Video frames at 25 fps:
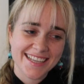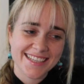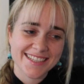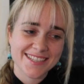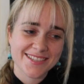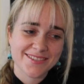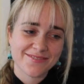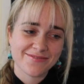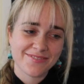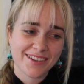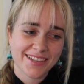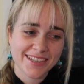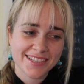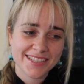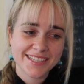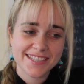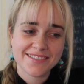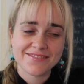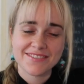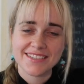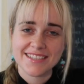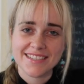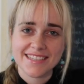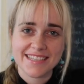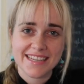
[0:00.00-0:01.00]
as
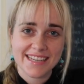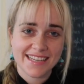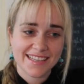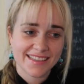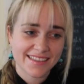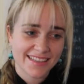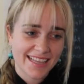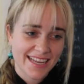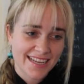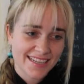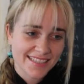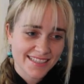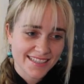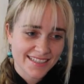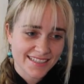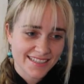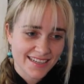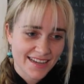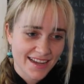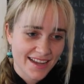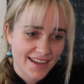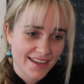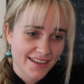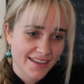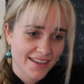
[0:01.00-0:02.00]
relativistic laser
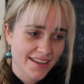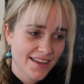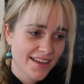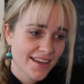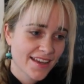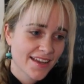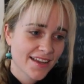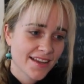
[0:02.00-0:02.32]
tag.